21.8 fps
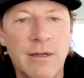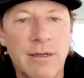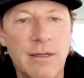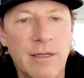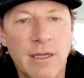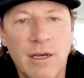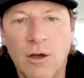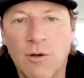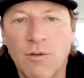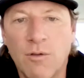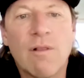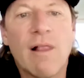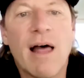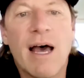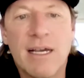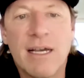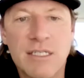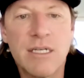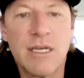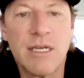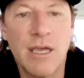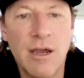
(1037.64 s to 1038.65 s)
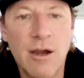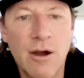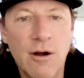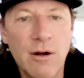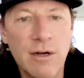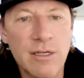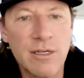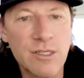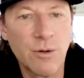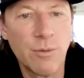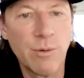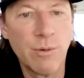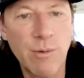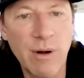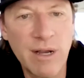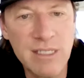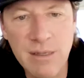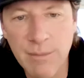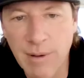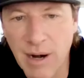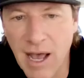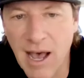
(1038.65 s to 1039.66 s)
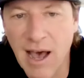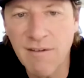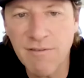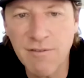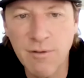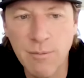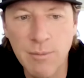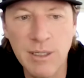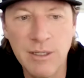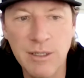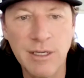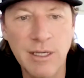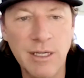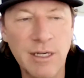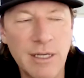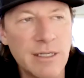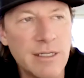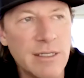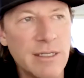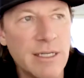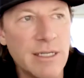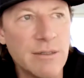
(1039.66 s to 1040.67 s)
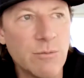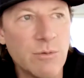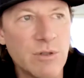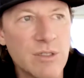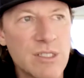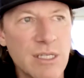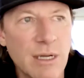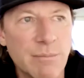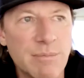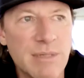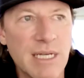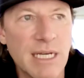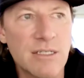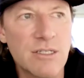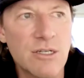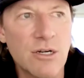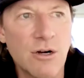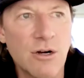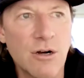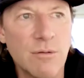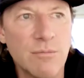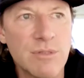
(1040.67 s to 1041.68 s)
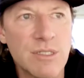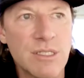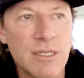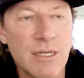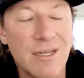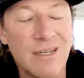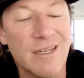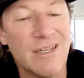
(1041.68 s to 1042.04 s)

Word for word: you know, the last year. And so we raised about a half a million in, in with sub debt terms.